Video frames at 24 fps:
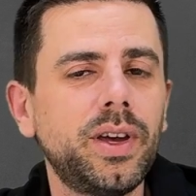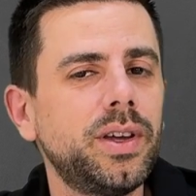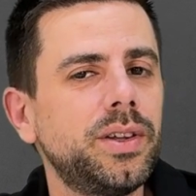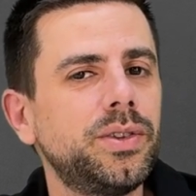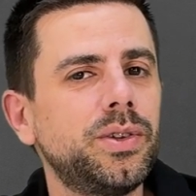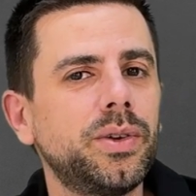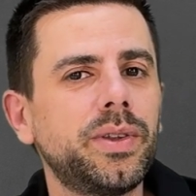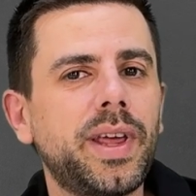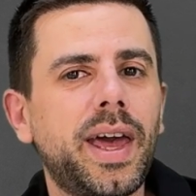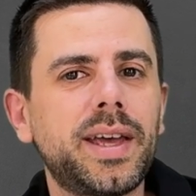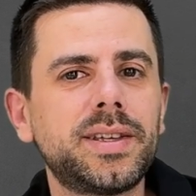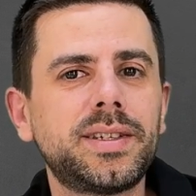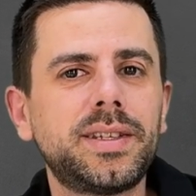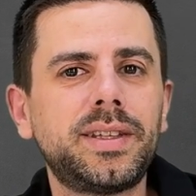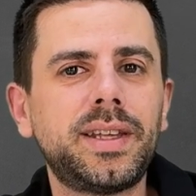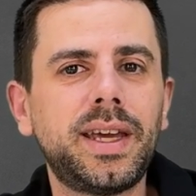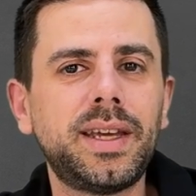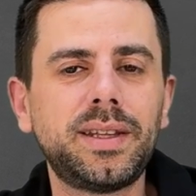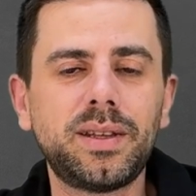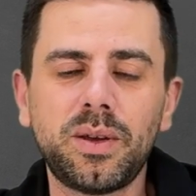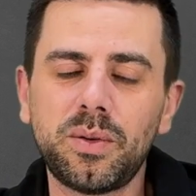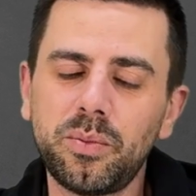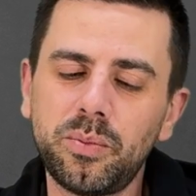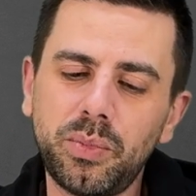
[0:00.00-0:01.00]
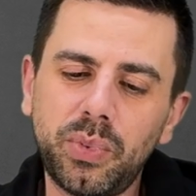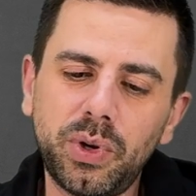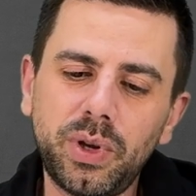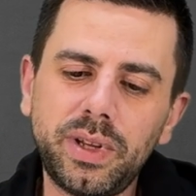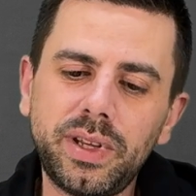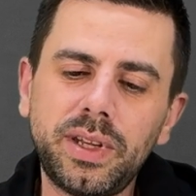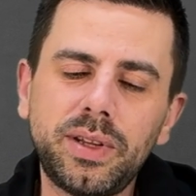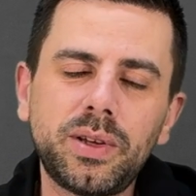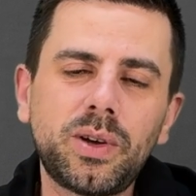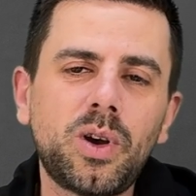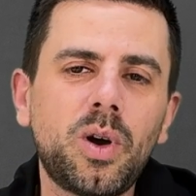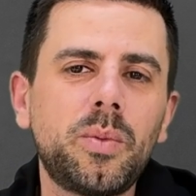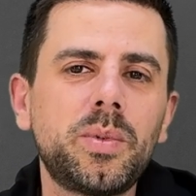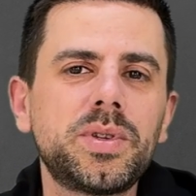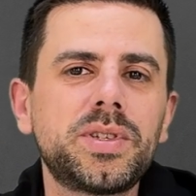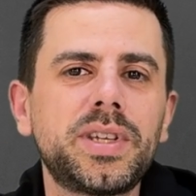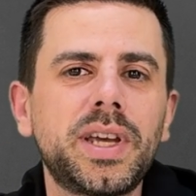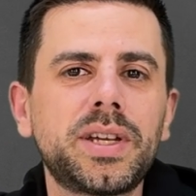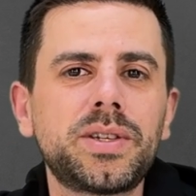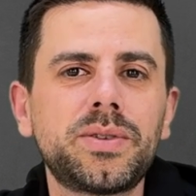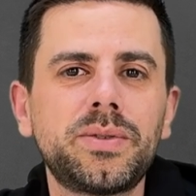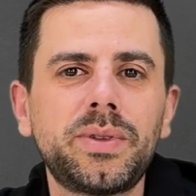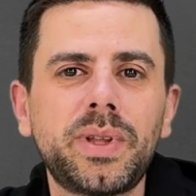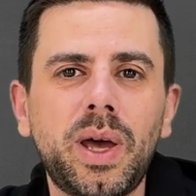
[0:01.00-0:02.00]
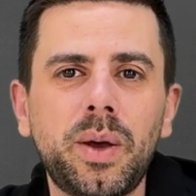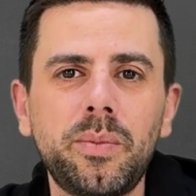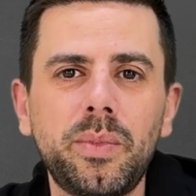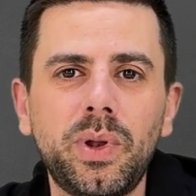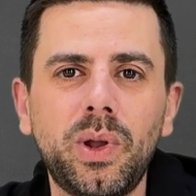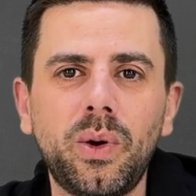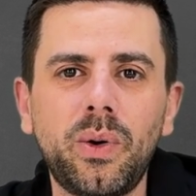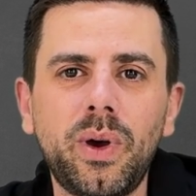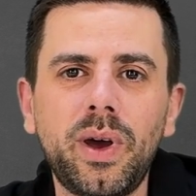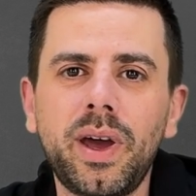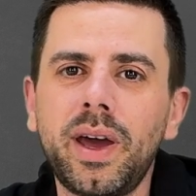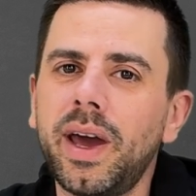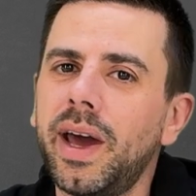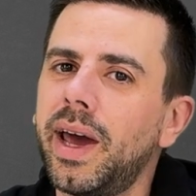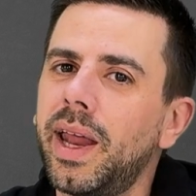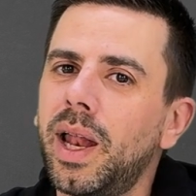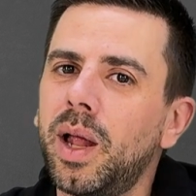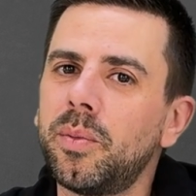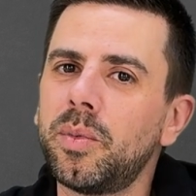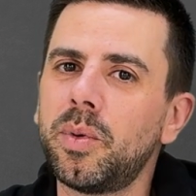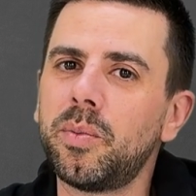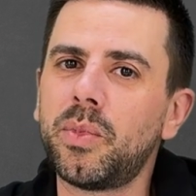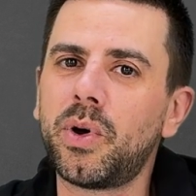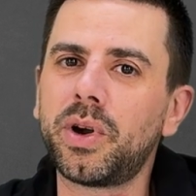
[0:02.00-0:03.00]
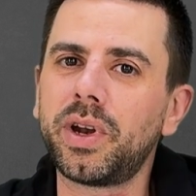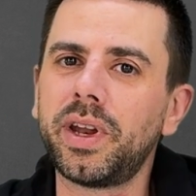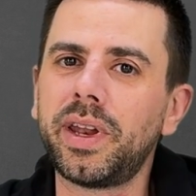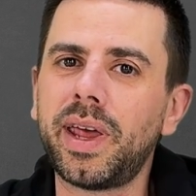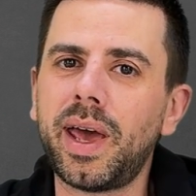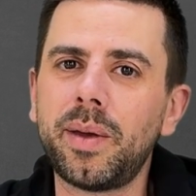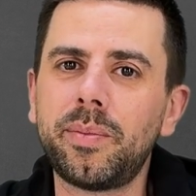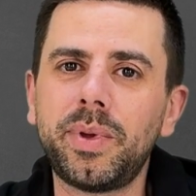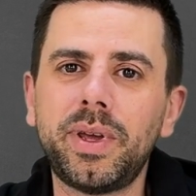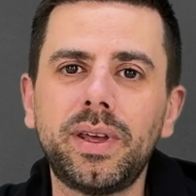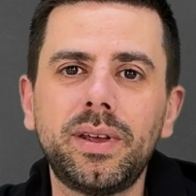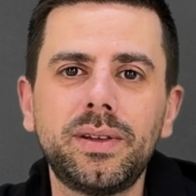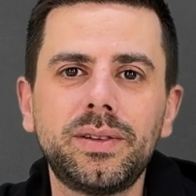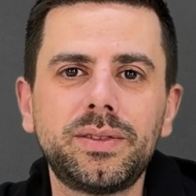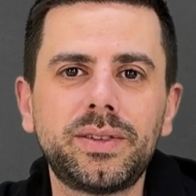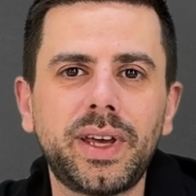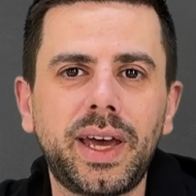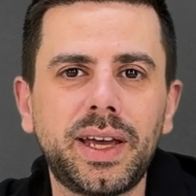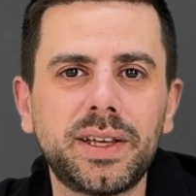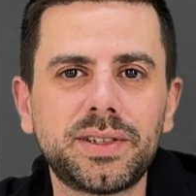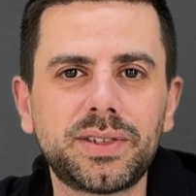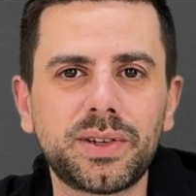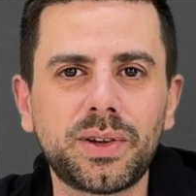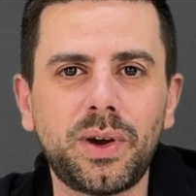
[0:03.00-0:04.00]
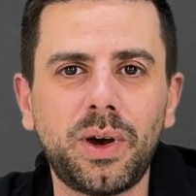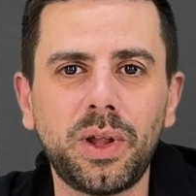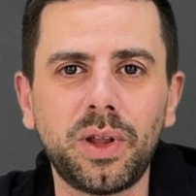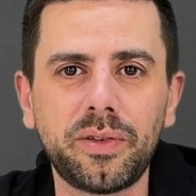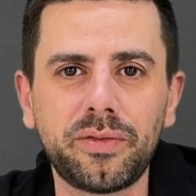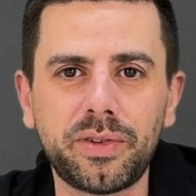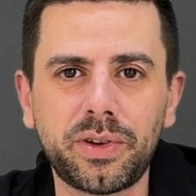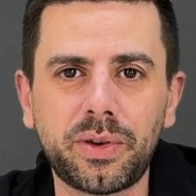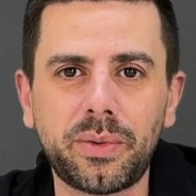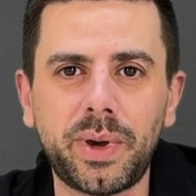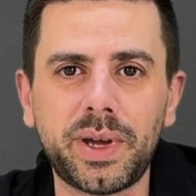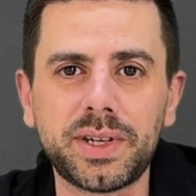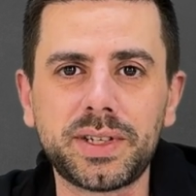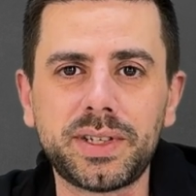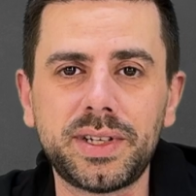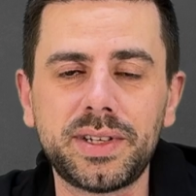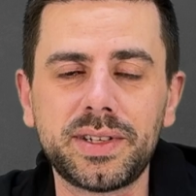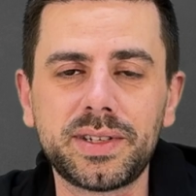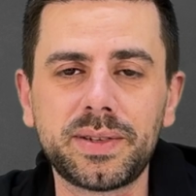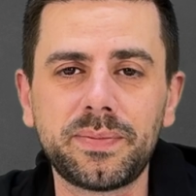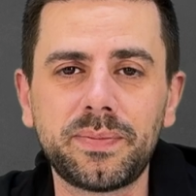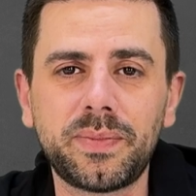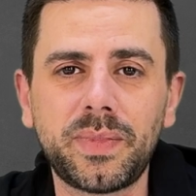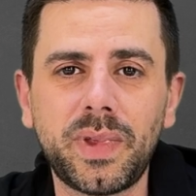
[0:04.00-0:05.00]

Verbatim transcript: don't hesitate, put it in the comment section down below and I'll be more than happy to answer all of your questions.